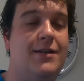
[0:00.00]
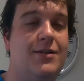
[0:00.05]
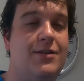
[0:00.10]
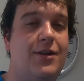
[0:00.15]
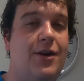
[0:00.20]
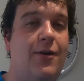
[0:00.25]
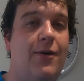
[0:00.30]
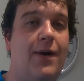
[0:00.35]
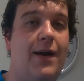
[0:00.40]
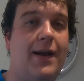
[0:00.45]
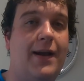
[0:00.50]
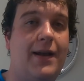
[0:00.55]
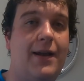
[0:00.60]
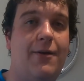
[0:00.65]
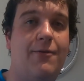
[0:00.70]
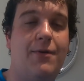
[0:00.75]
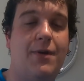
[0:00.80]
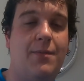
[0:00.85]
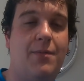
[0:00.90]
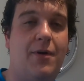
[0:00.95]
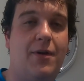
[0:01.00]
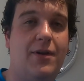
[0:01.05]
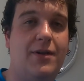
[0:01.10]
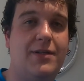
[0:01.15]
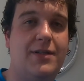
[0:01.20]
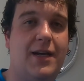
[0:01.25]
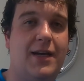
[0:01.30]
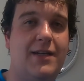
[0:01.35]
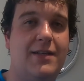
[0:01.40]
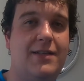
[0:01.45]
So I can only
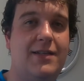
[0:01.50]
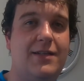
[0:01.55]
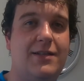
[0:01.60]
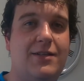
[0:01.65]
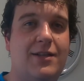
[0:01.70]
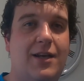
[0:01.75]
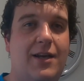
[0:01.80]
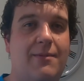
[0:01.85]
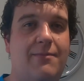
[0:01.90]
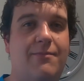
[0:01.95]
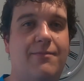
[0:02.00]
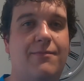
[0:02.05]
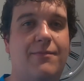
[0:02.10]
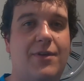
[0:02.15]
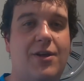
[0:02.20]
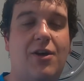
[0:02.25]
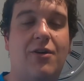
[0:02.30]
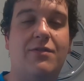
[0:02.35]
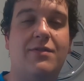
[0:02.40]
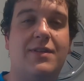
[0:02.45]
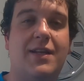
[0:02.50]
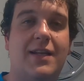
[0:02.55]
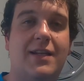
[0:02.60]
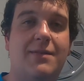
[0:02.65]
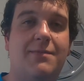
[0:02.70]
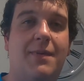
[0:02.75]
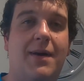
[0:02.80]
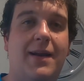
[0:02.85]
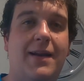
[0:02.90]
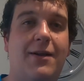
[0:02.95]
apologise that the
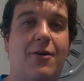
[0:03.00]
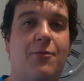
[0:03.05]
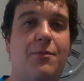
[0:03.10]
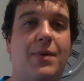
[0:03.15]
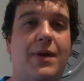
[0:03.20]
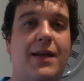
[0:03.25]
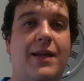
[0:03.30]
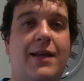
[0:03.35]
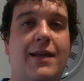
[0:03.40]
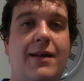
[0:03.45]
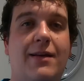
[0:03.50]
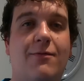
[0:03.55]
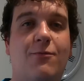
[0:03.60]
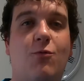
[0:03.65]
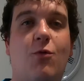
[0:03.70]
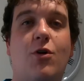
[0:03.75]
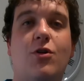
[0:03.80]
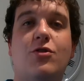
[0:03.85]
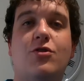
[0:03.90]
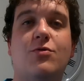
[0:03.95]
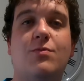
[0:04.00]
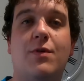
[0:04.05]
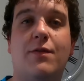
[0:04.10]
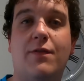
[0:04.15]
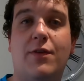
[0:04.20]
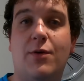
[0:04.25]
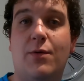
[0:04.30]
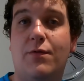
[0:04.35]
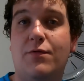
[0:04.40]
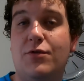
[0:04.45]
content might not be what some
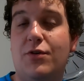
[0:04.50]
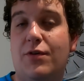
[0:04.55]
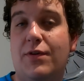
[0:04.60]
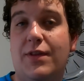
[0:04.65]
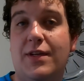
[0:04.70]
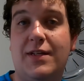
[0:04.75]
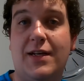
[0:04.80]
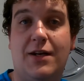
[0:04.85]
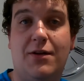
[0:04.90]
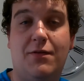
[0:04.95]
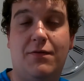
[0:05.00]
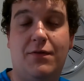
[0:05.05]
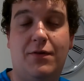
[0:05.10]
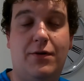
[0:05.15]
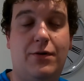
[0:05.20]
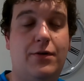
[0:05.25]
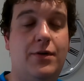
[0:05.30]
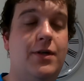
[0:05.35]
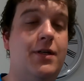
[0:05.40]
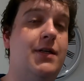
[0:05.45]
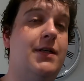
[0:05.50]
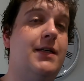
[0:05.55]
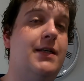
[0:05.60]
of you have joined the channel for.